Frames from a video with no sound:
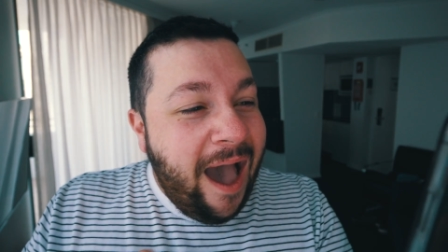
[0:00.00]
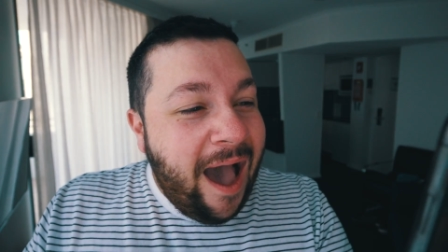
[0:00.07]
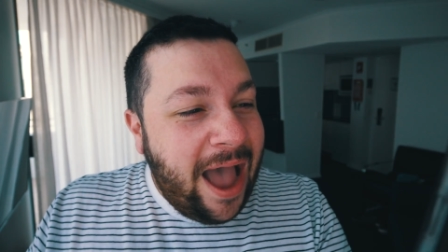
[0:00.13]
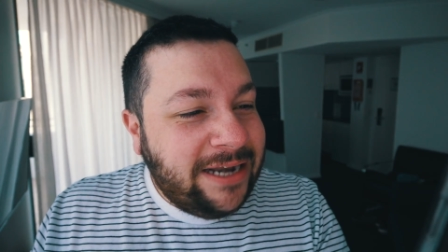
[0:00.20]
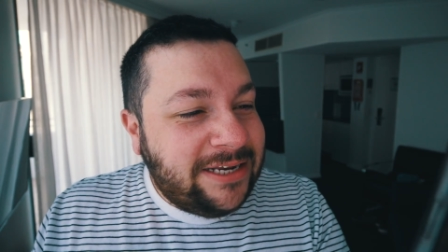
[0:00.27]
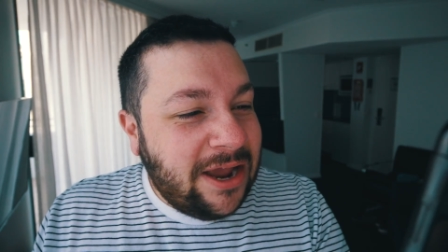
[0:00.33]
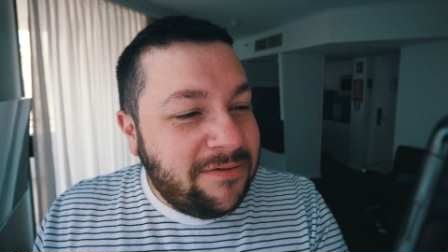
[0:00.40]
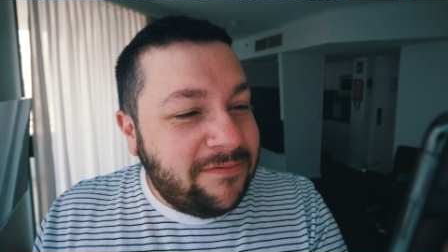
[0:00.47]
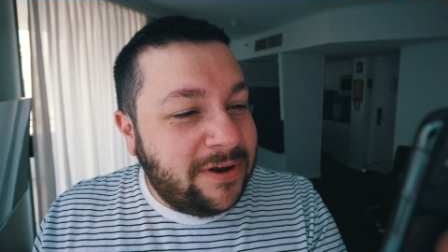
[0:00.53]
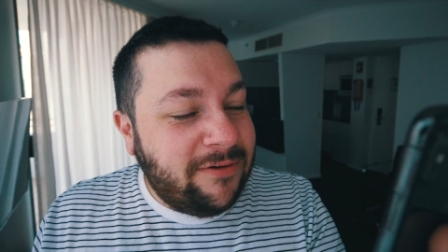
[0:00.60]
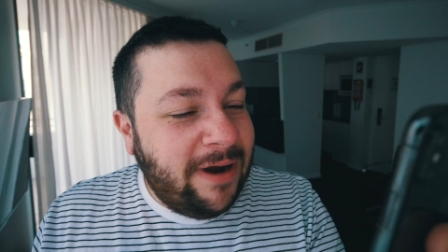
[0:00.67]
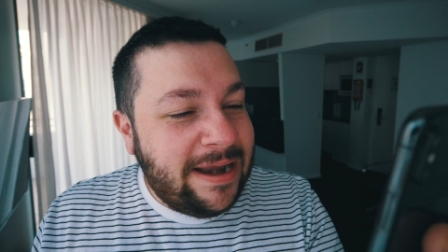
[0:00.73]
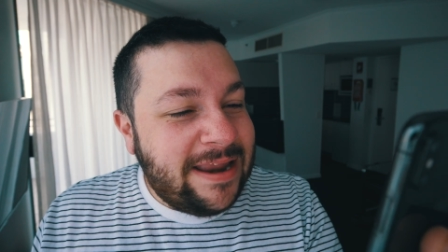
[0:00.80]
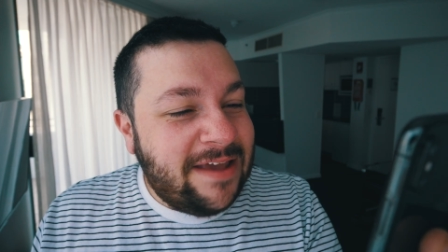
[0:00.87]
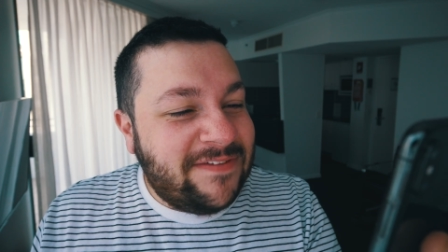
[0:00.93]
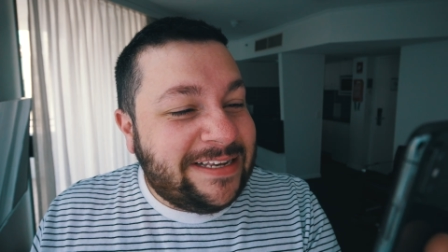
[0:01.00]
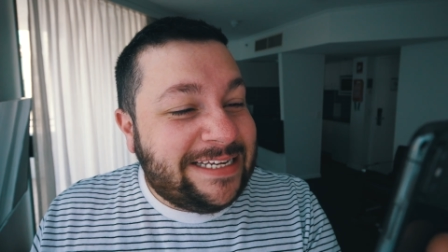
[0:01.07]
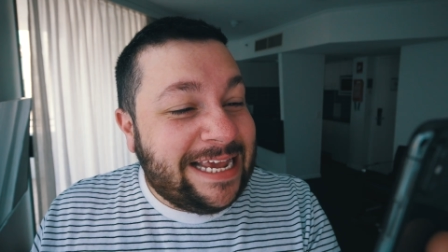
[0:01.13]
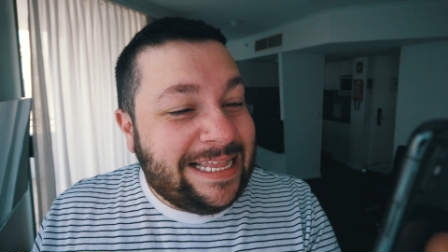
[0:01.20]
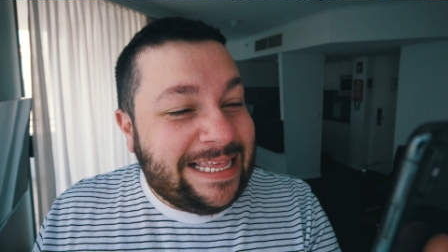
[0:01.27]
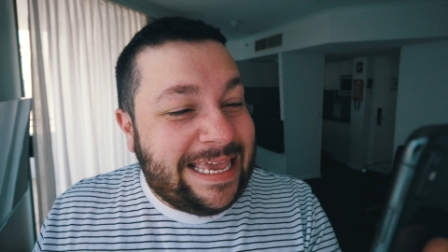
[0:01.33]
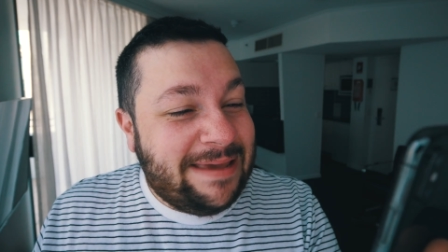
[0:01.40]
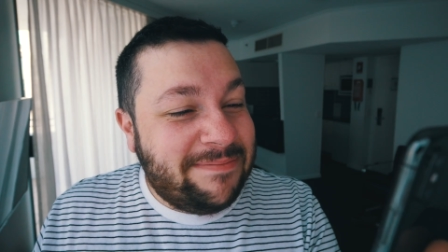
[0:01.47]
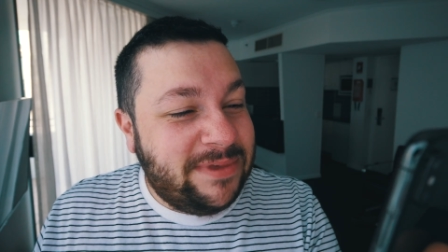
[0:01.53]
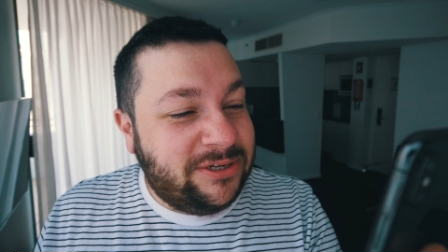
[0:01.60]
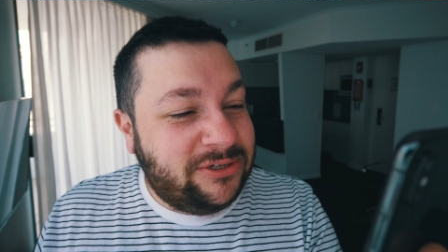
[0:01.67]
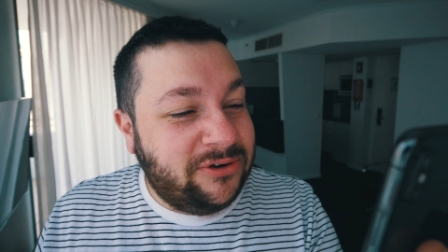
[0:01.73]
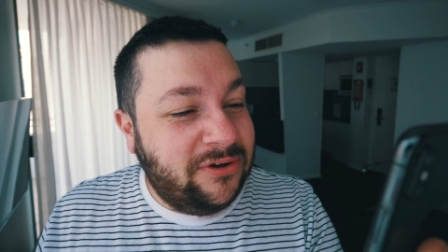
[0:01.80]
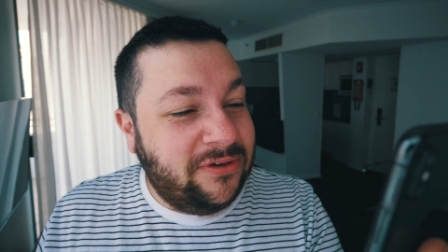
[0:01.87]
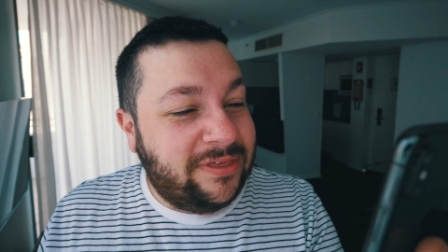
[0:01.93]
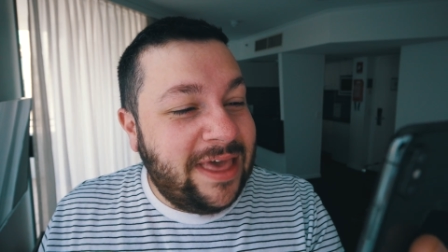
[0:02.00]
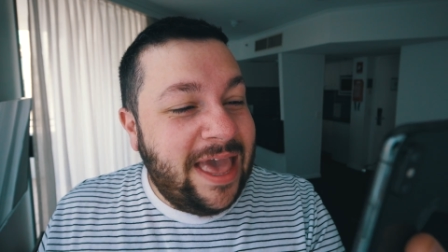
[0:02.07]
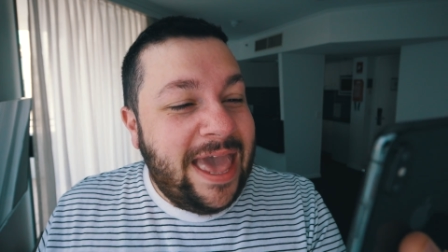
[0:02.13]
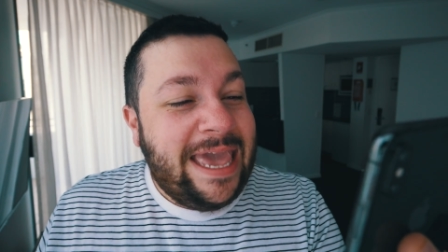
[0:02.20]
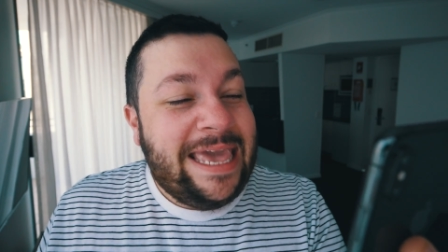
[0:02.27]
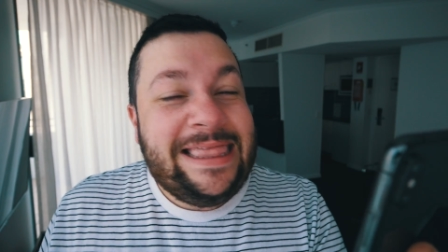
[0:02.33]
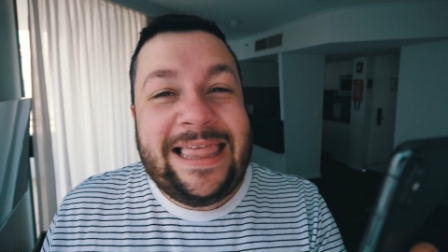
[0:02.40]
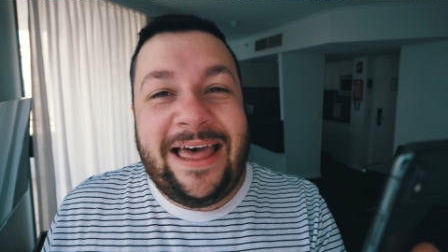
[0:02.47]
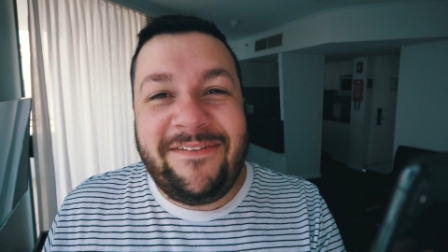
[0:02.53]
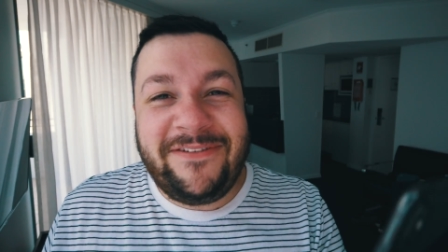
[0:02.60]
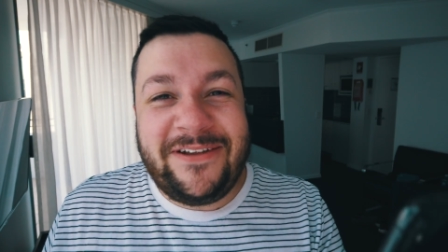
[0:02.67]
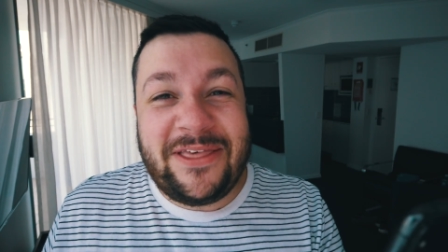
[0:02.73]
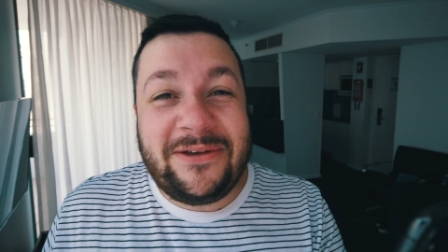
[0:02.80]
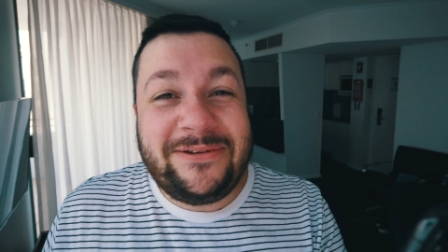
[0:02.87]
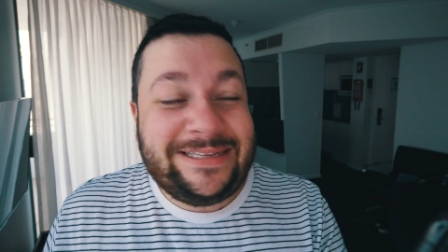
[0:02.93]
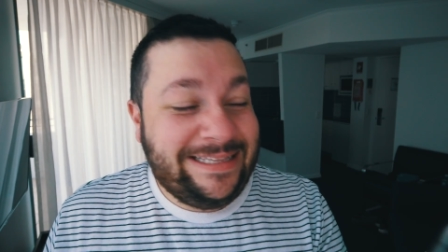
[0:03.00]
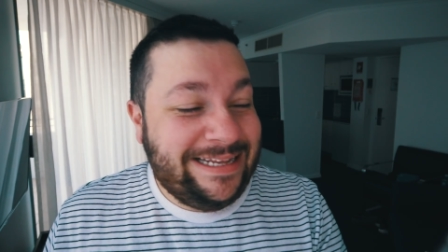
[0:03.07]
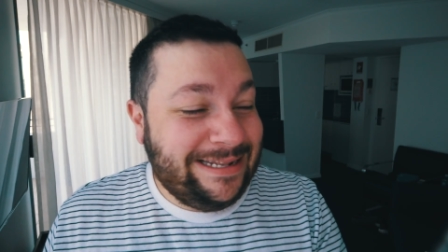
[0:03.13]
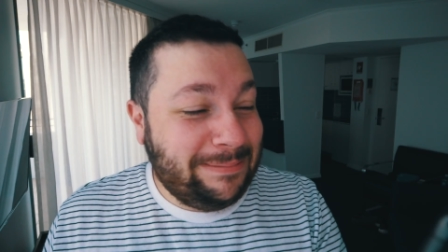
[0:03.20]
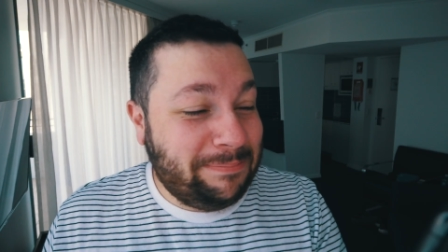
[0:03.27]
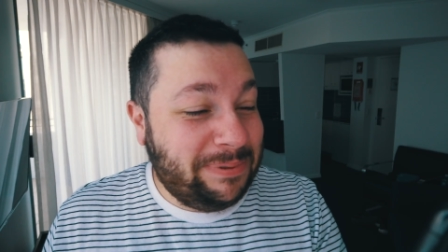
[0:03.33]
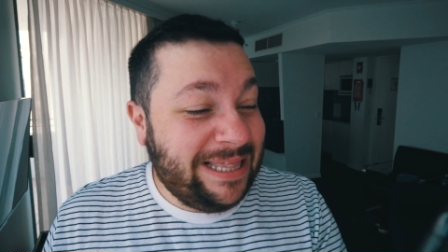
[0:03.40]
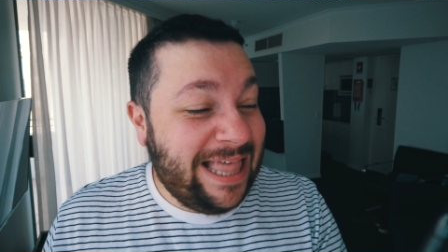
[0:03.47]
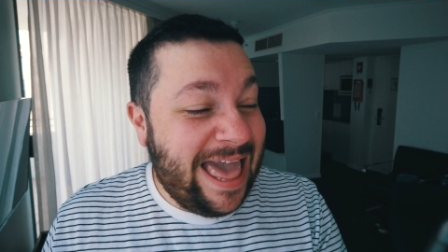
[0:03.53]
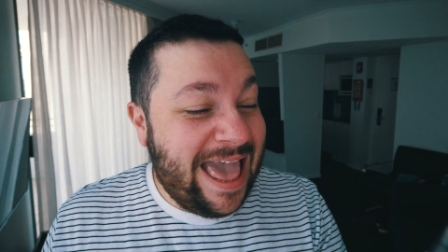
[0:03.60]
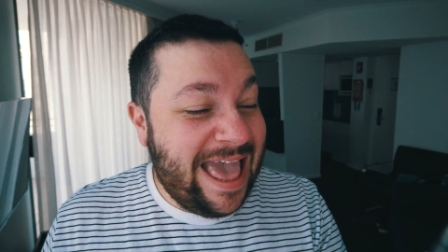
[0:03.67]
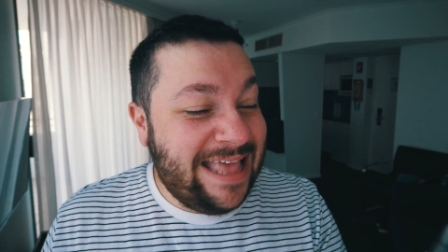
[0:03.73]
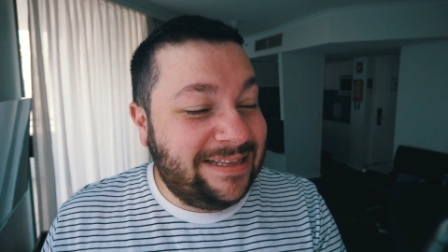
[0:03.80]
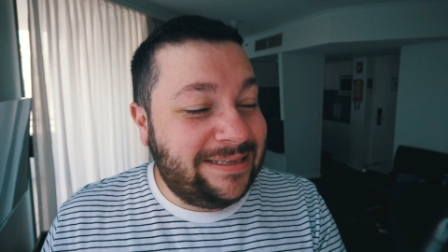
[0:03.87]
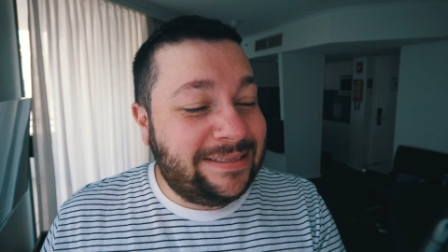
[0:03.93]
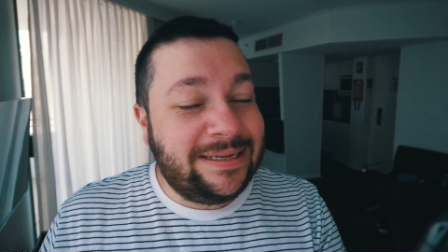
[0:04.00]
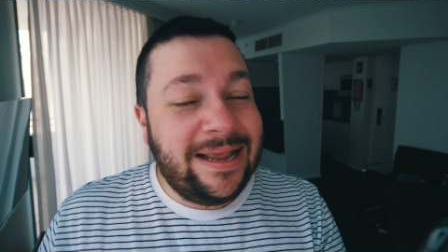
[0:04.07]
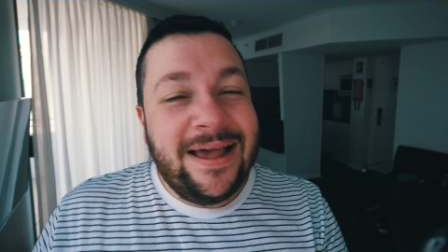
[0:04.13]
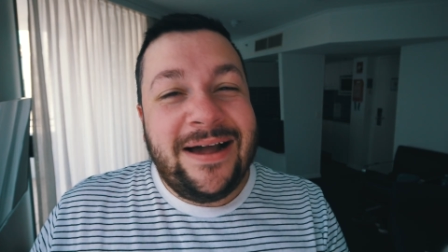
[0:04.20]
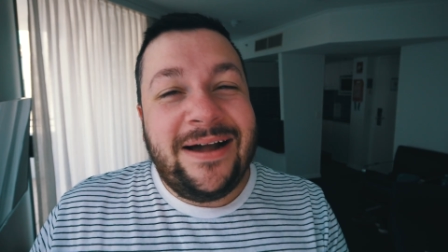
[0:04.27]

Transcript: I don't regret never telling him the truth. He loved those little plants.